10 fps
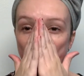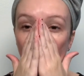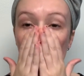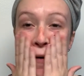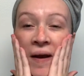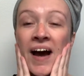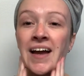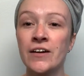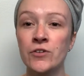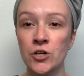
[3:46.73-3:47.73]
what I
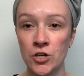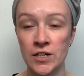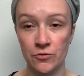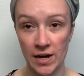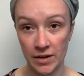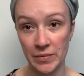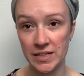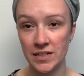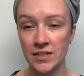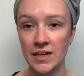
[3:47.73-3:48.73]
have heard
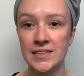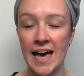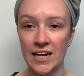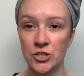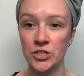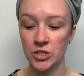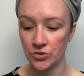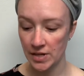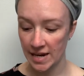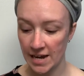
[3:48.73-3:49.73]
recommended is actually to do
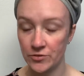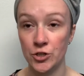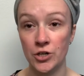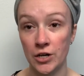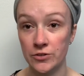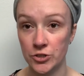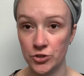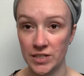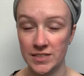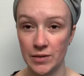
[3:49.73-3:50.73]
that after your other
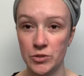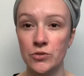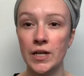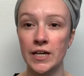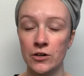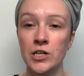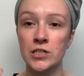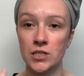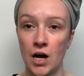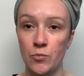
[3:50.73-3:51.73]
treat step. So layer it on
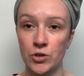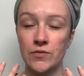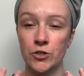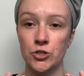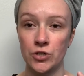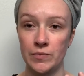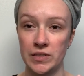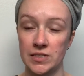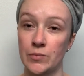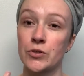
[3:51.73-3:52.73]
top, whatever treatment
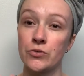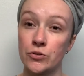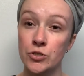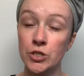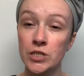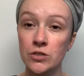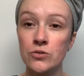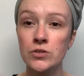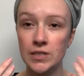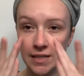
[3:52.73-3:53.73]
step you usually
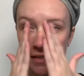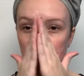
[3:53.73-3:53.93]
use, and